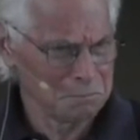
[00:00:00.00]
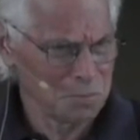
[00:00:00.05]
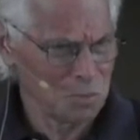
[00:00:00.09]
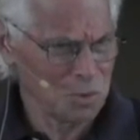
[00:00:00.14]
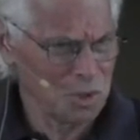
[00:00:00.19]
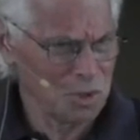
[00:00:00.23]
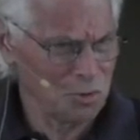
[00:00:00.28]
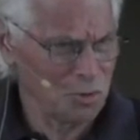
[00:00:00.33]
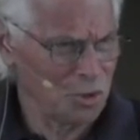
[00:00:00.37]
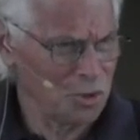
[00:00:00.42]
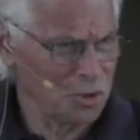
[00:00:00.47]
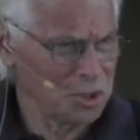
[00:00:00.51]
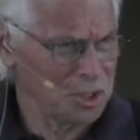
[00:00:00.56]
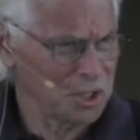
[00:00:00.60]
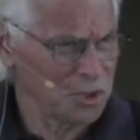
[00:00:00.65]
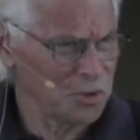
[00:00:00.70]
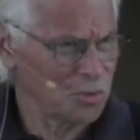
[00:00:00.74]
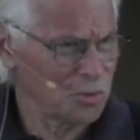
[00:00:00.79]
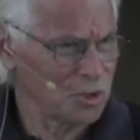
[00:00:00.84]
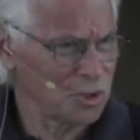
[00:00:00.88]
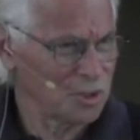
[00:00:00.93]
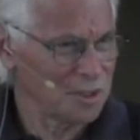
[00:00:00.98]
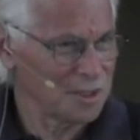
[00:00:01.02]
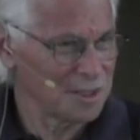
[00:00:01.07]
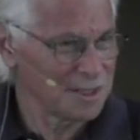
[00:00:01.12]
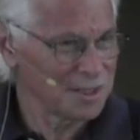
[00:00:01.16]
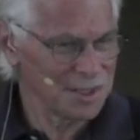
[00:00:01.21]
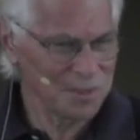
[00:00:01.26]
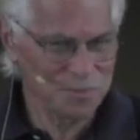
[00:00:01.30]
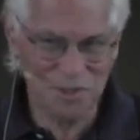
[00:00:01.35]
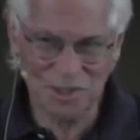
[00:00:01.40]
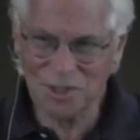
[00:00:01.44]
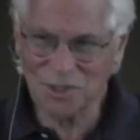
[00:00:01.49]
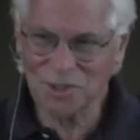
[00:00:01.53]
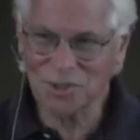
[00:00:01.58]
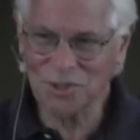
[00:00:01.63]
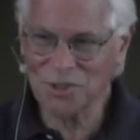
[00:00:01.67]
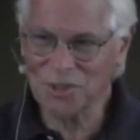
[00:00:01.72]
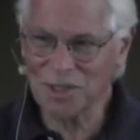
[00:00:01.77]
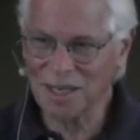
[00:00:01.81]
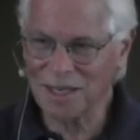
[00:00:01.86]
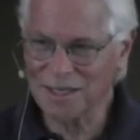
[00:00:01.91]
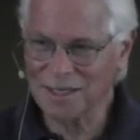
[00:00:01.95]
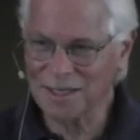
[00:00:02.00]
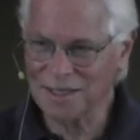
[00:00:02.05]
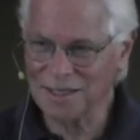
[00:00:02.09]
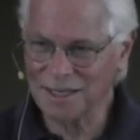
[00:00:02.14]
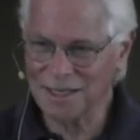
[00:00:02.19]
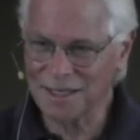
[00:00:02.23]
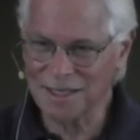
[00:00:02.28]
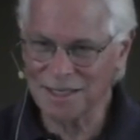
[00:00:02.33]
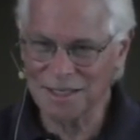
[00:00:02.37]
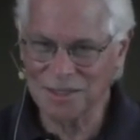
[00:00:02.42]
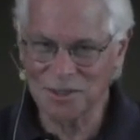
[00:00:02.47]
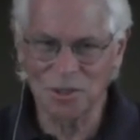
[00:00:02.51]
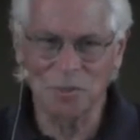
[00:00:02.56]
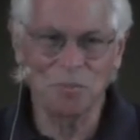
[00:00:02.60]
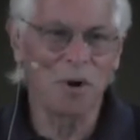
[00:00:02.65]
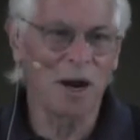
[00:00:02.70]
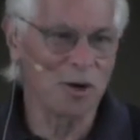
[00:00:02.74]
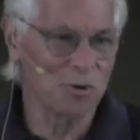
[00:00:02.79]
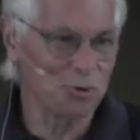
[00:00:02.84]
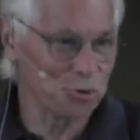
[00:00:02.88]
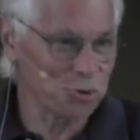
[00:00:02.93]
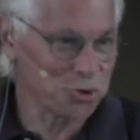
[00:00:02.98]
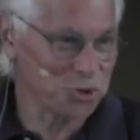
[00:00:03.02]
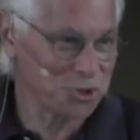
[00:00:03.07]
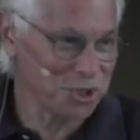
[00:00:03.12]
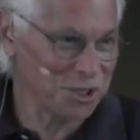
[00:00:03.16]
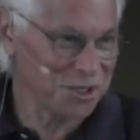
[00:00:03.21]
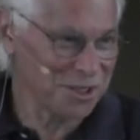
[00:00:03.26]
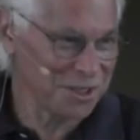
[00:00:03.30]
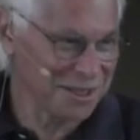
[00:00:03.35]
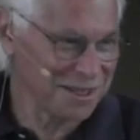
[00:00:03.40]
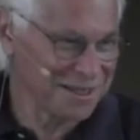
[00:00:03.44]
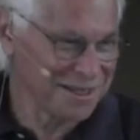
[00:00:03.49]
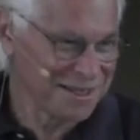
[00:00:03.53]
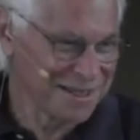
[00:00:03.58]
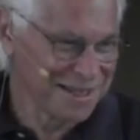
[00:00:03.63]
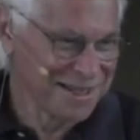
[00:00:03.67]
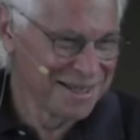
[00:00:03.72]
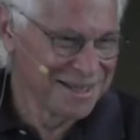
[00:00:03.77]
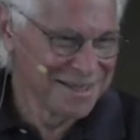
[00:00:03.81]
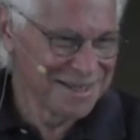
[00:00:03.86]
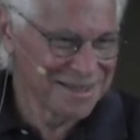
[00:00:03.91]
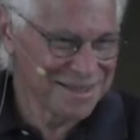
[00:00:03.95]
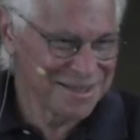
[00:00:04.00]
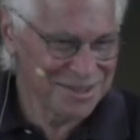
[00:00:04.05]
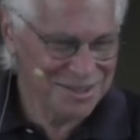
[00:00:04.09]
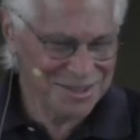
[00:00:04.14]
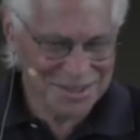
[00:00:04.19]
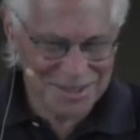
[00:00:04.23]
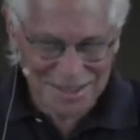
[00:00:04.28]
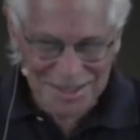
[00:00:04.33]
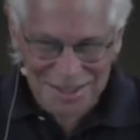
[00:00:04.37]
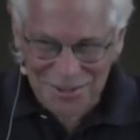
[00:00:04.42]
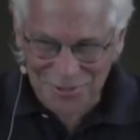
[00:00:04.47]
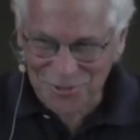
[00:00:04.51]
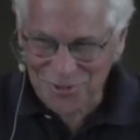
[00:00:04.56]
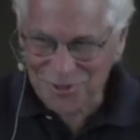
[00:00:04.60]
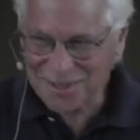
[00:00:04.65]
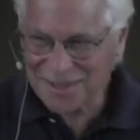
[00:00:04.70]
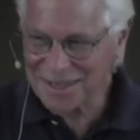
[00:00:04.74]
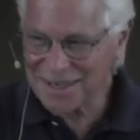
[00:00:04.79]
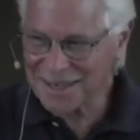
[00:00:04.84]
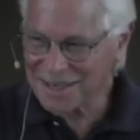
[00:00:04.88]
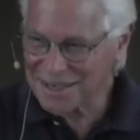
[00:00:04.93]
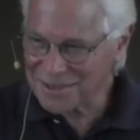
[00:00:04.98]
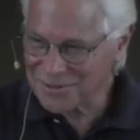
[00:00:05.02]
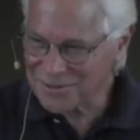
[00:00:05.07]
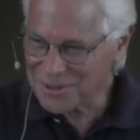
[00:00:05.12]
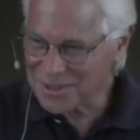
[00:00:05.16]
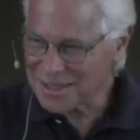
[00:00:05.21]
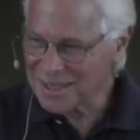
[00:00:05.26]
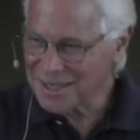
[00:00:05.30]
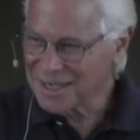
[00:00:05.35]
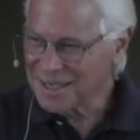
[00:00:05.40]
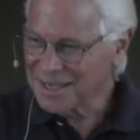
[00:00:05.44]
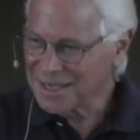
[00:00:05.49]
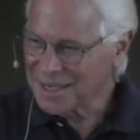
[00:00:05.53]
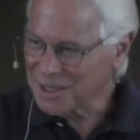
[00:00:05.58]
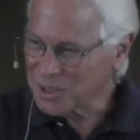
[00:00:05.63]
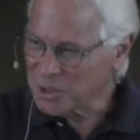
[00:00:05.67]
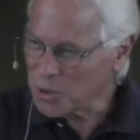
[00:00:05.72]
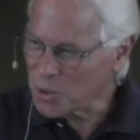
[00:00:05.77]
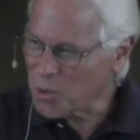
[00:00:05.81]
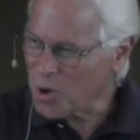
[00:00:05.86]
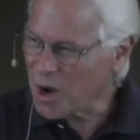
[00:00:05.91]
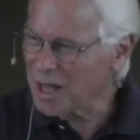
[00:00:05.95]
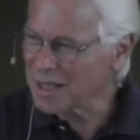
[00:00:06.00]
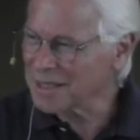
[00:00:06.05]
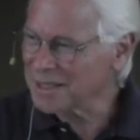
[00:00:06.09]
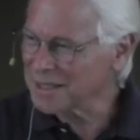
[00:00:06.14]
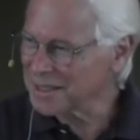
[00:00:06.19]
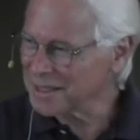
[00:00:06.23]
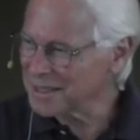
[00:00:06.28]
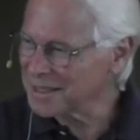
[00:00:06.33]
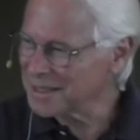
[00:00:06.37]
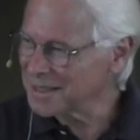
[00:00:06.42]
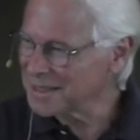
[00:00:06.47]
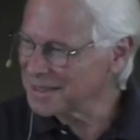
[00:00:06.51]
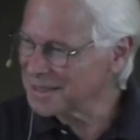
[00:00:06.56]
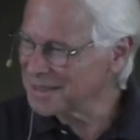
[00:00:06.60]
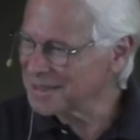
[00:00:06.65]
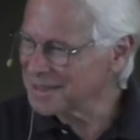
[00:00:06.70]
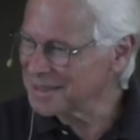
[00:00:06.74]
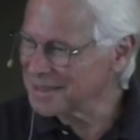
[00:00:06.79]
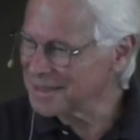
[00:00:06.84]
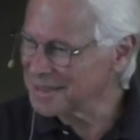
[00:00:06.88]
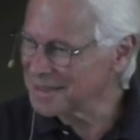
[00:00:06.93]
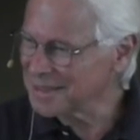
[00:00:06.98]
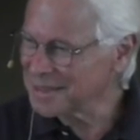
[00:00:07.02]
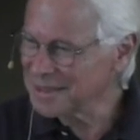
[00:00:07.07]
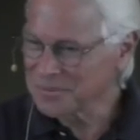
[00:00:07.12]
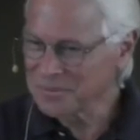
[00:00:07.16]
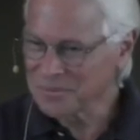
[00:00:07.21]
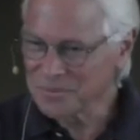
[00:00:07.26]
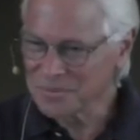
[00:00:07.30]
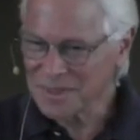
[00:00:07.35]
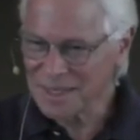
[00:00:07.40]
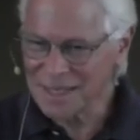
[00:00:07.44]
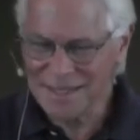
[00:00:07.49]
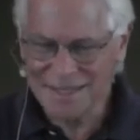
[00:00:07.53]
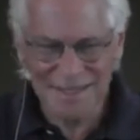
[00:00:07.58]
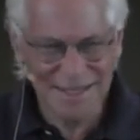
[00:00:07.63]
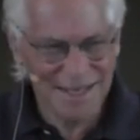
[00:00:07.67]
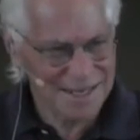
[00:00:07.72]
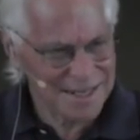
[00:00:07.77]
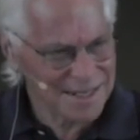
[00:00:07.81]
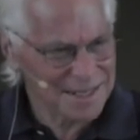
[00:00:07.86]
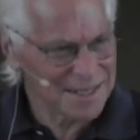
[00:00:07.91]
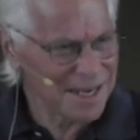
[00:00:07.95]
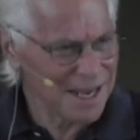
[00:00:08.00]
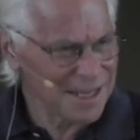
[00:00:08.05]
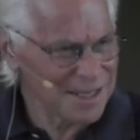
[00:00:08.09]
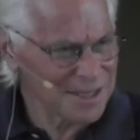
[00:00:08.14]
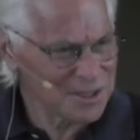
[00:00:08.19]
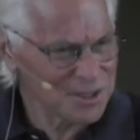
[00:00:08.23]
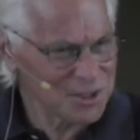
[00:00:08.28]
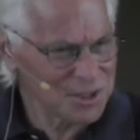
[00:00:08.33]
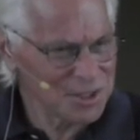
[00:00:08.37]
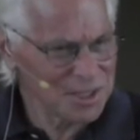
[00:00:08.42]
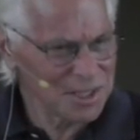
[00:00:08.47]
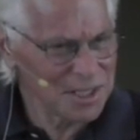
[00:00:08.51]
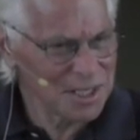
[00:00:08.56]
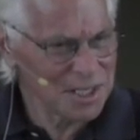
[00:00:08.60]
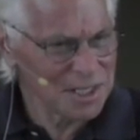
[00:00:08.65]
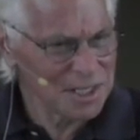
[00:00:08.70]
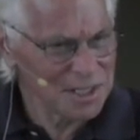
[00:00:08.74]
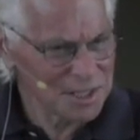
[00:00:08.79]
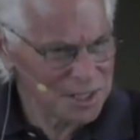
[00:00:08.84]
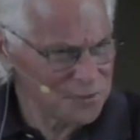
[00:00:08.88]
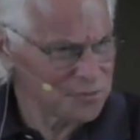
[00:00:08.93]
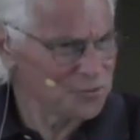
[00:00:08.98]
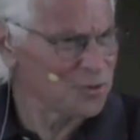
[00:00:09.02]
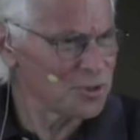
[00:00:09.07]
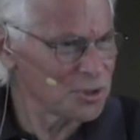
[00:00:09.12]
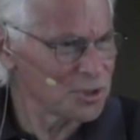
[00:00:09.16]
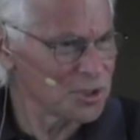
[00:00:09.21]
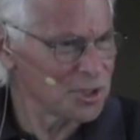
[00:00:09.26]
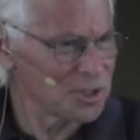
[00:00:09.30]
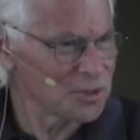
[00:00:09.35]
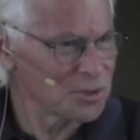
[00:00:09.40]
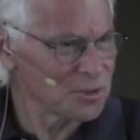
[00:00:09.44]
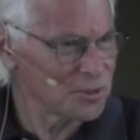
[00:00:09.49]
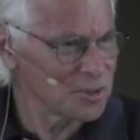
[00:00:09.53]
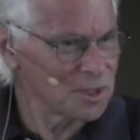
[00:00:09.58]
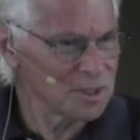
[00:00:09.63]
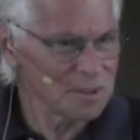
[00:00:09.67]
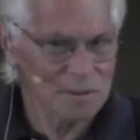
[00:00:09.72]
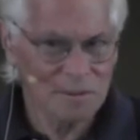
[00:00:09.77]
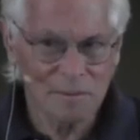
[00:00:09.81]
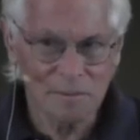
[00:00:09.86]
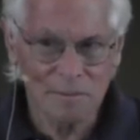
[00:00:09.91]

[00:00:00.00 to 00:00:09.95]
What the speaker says: We're all equal. See, but this is not like democracy. This is a different kind of a equality, you see. It's not acknowledging differences, right?